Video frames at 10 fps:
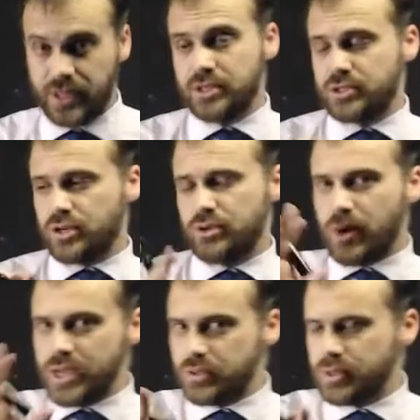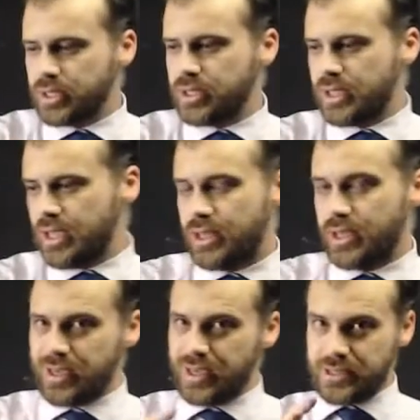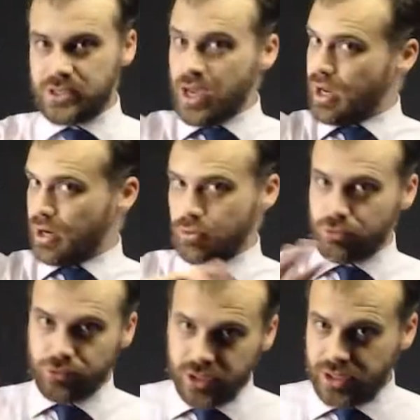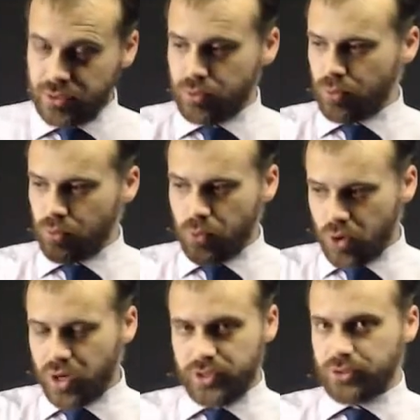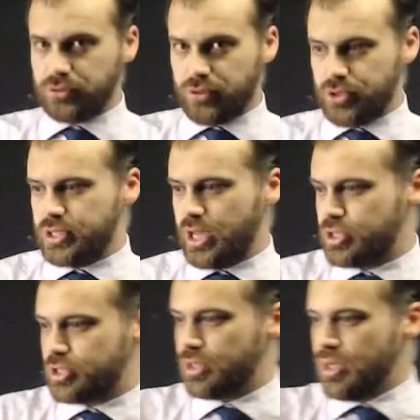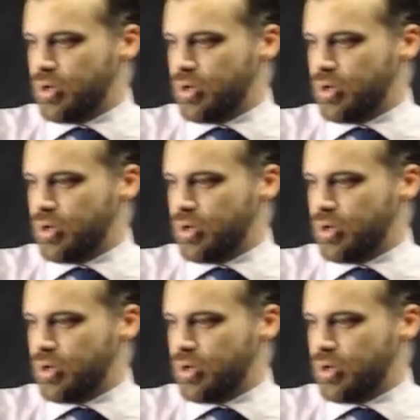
So the way that we're going to get there is a really wild rotation.